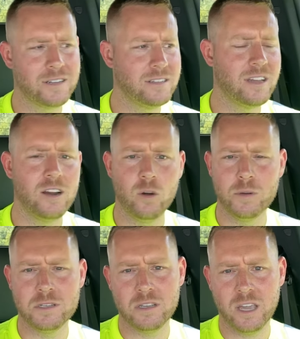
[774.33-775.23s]
That's not
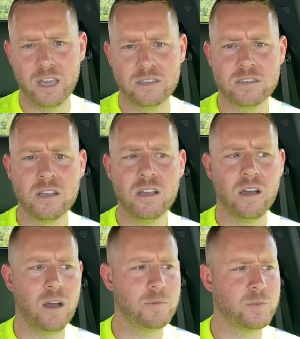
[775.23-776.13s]
always the case,
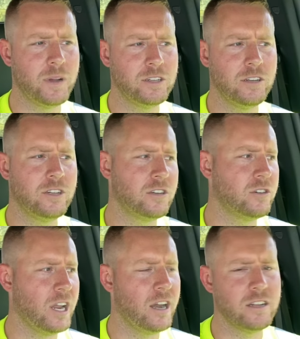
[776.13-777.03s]
especially in Chester County.